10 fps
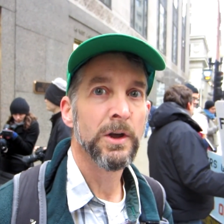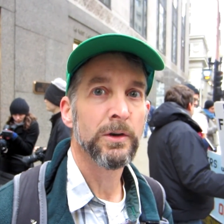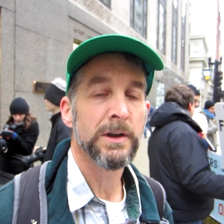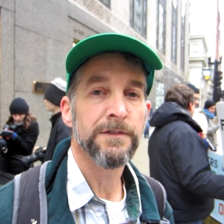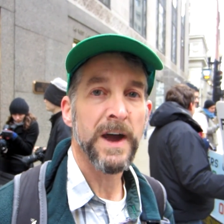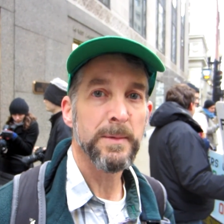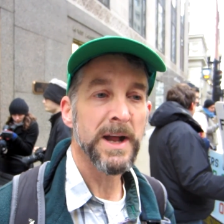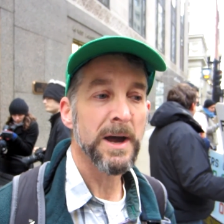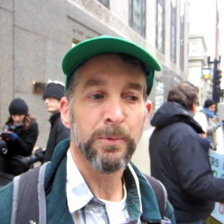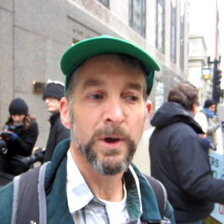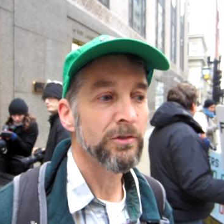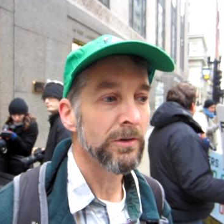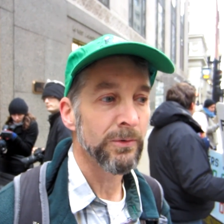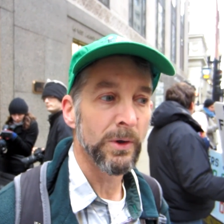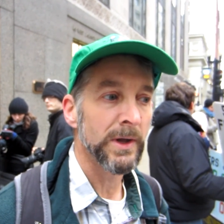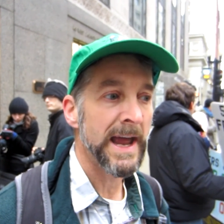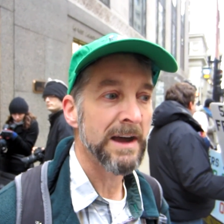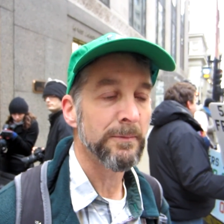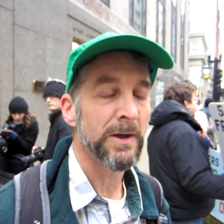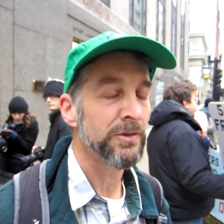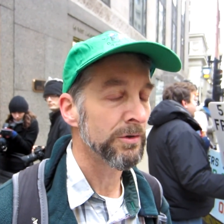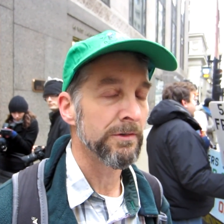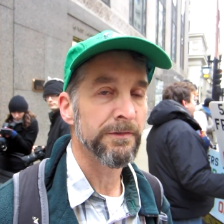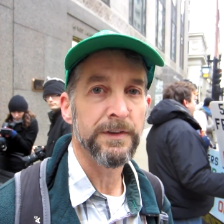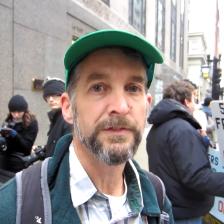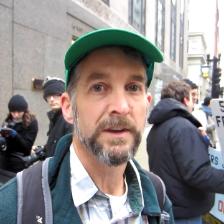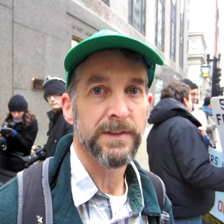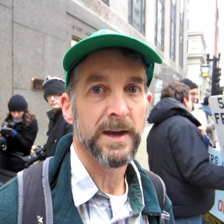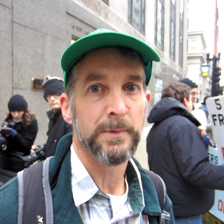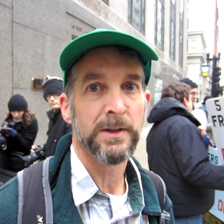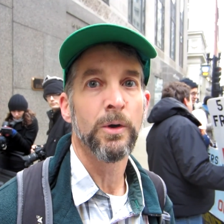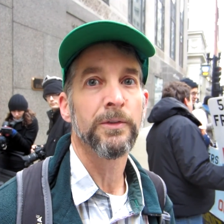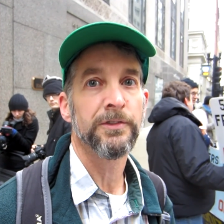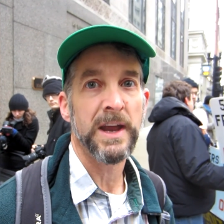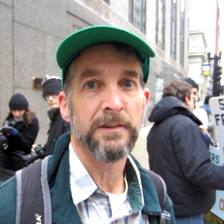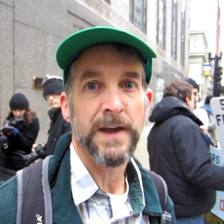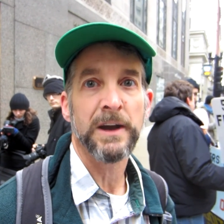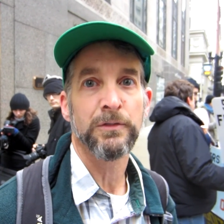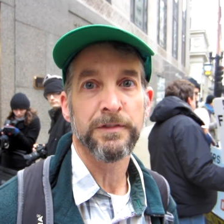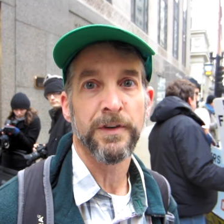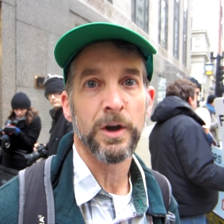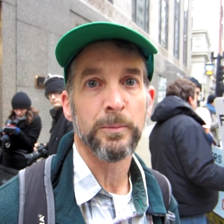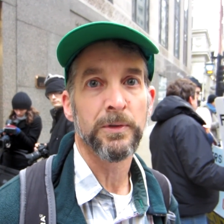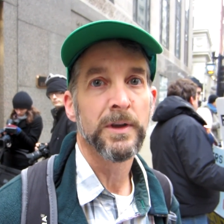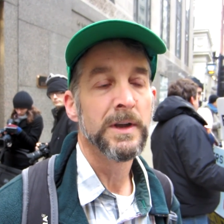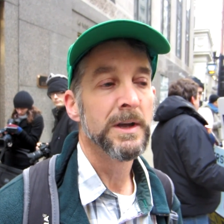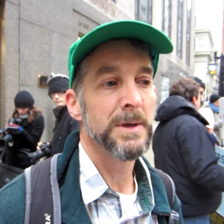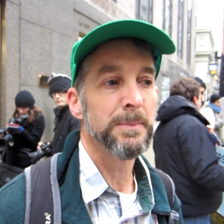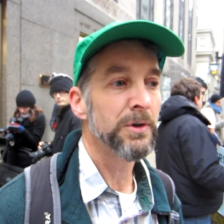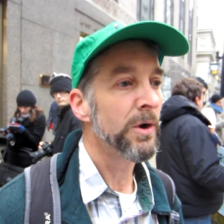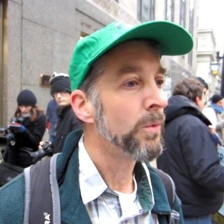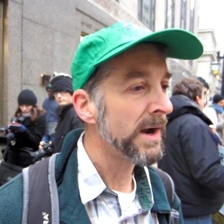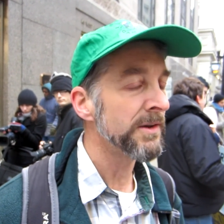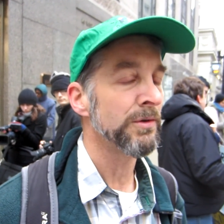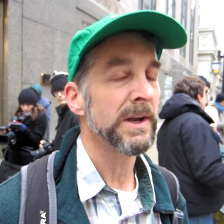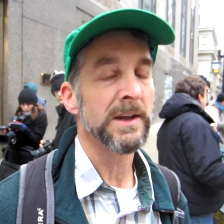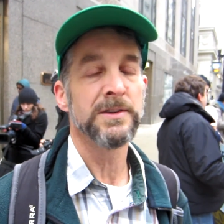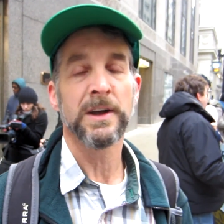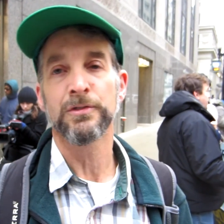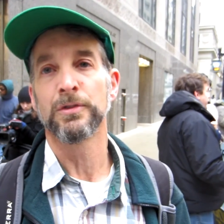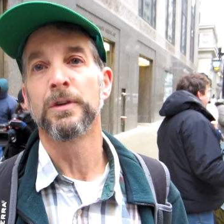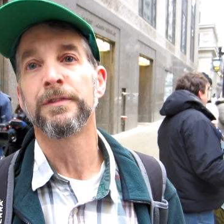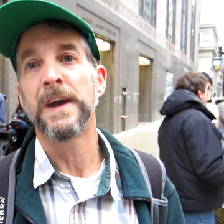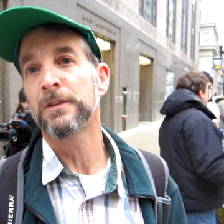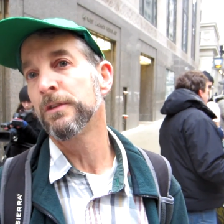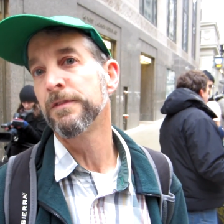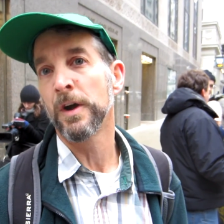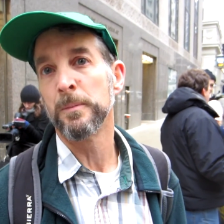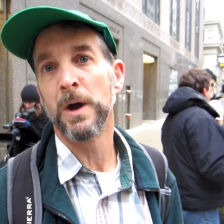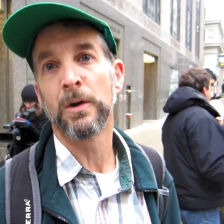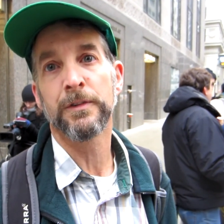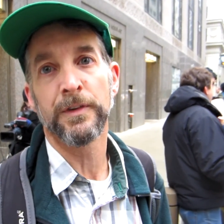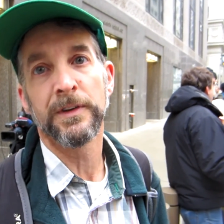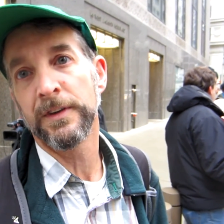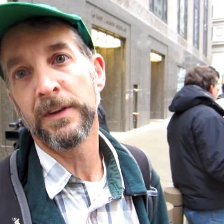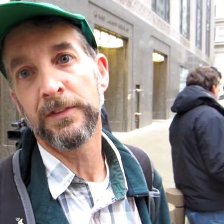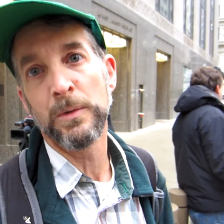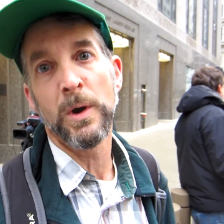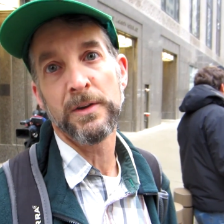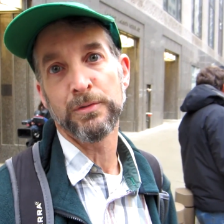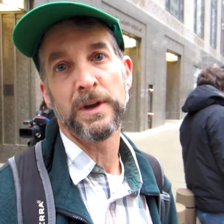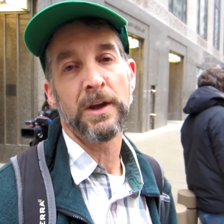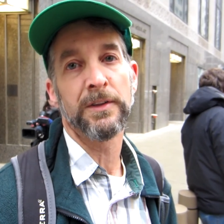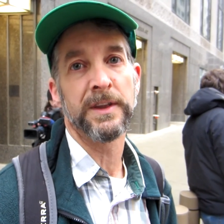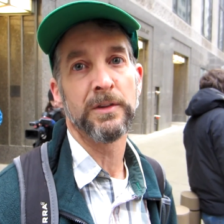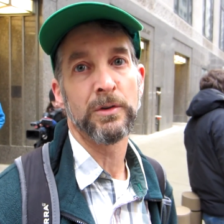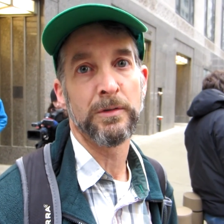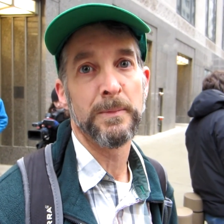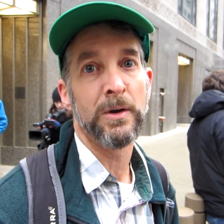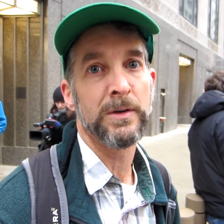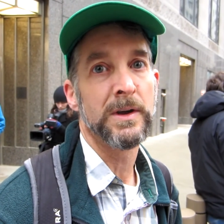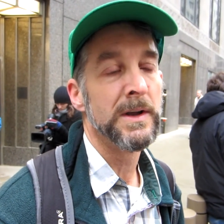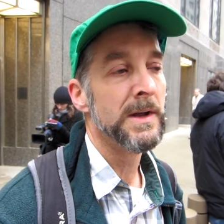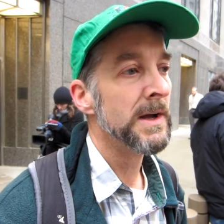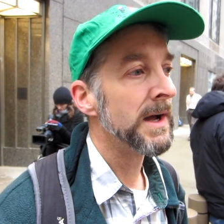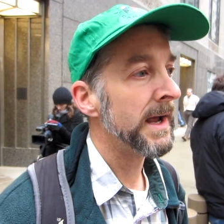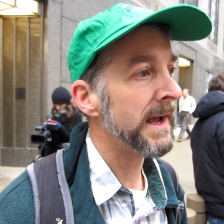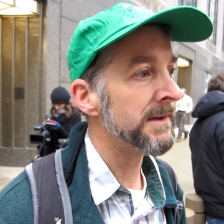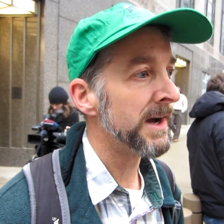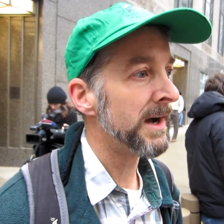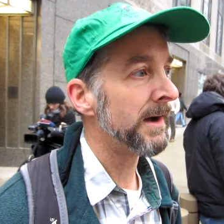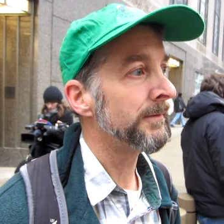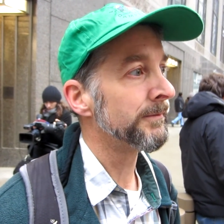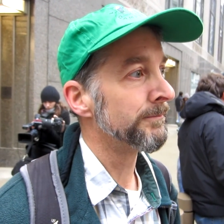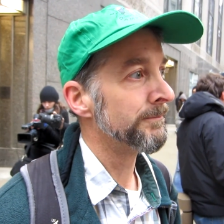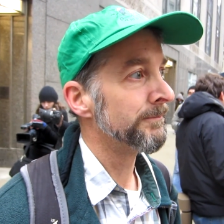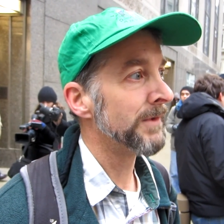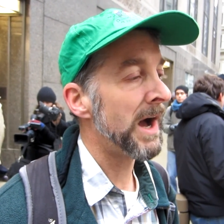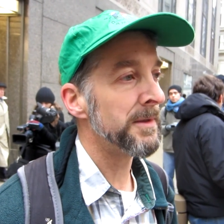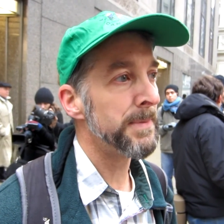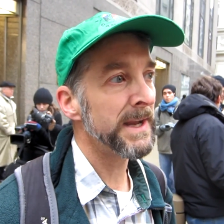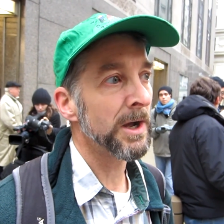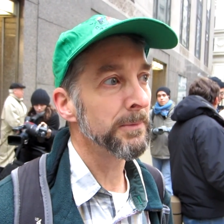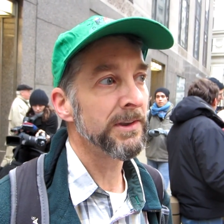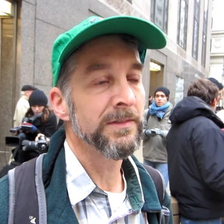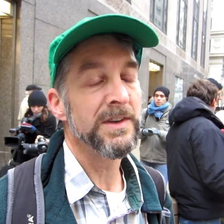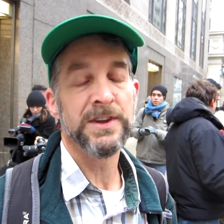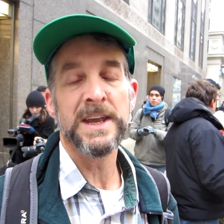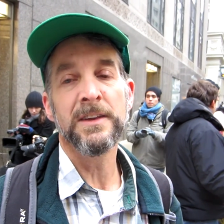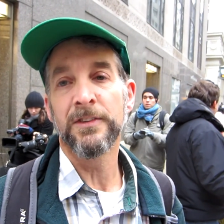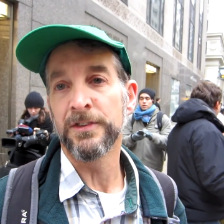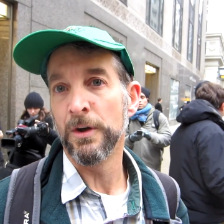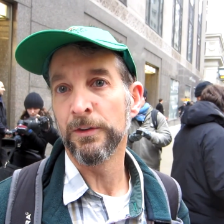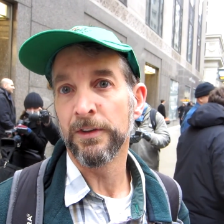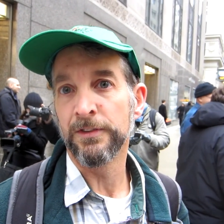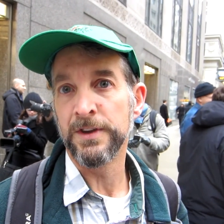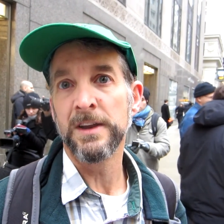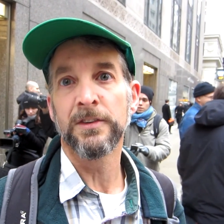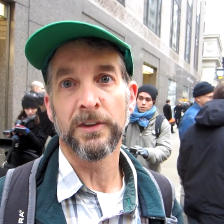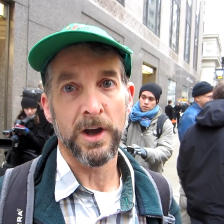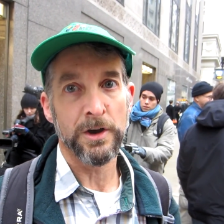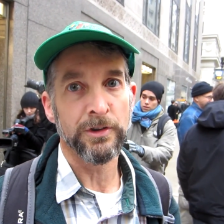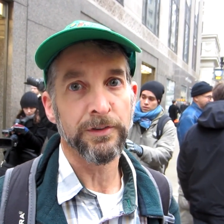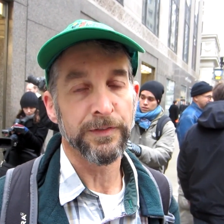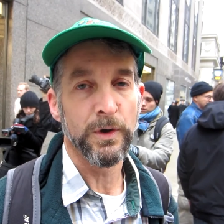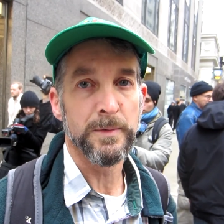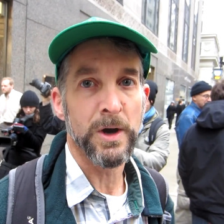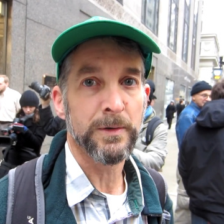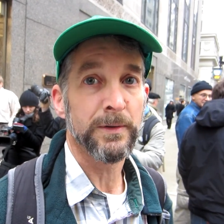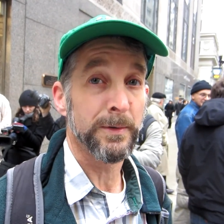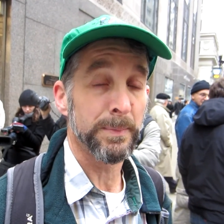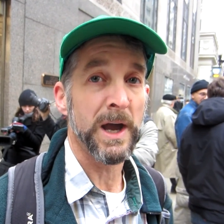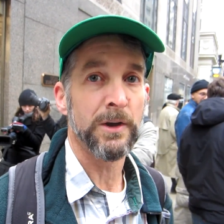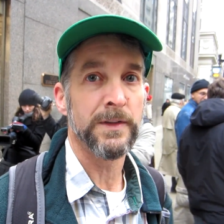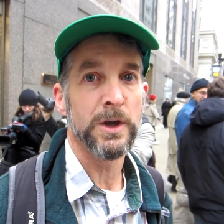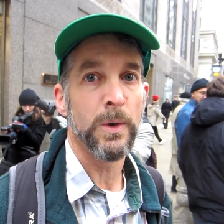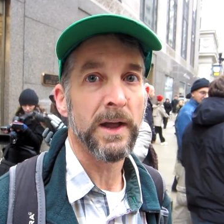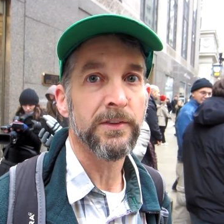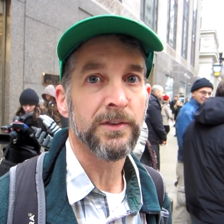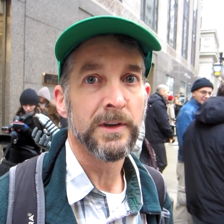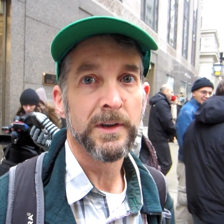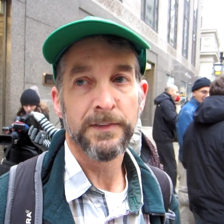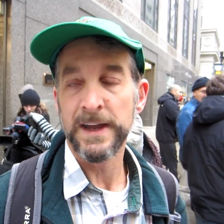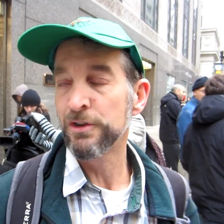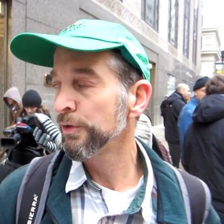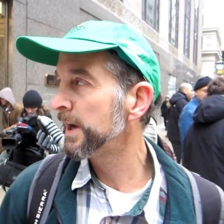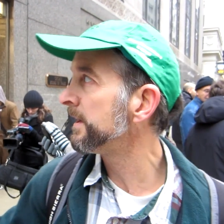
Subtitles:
confinement operations, we only have about 250 of them in the whole state, factory farms. People don't want to drink industrial factory farm milk, for instance. They want to drink healthy local milk. And a lot of the big companies, even Dean's knows this. Dean's is the largest fluid milk supplier in the U.S. They trade